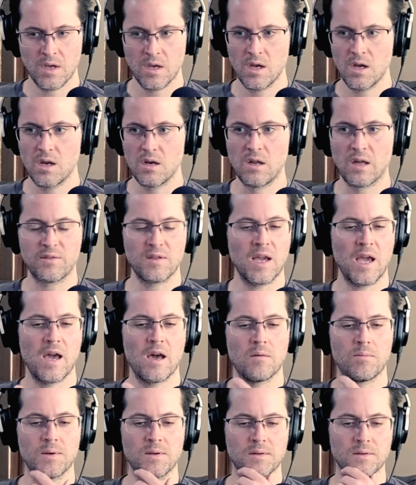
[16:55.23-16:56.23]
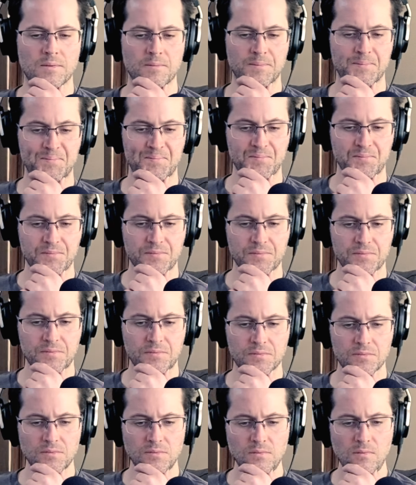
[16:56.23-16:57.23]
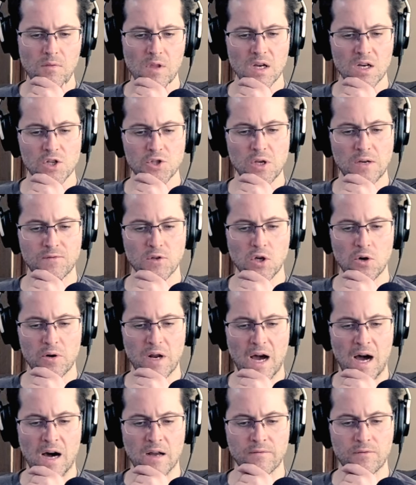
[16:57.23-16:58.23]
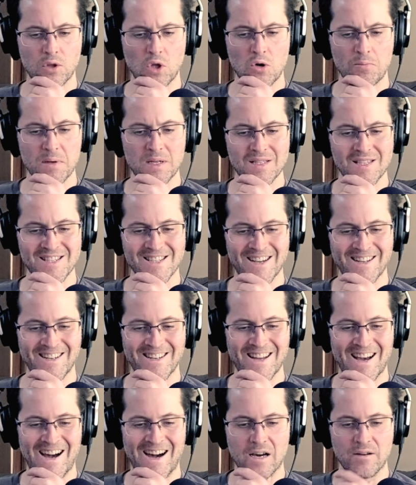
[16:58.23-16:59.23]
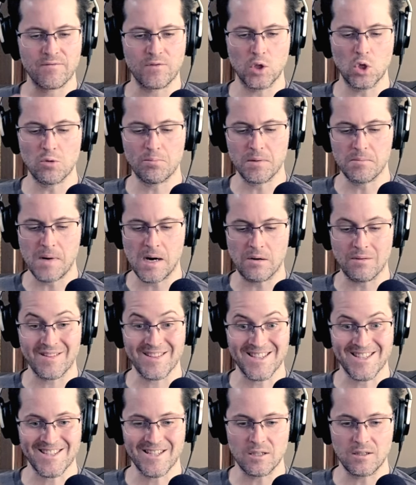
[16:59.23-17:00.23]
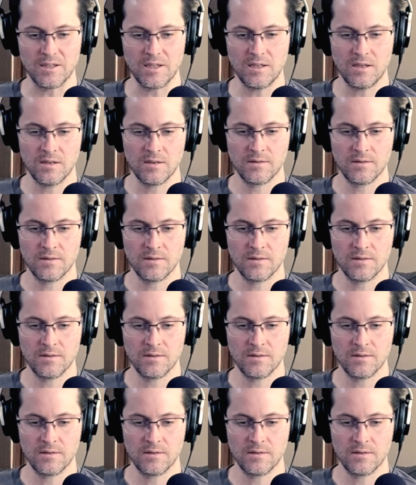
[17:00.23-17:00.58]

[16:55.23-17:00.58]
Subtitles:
Nothing happened. Because you have to go to envelope and sign an envelope amount, silly.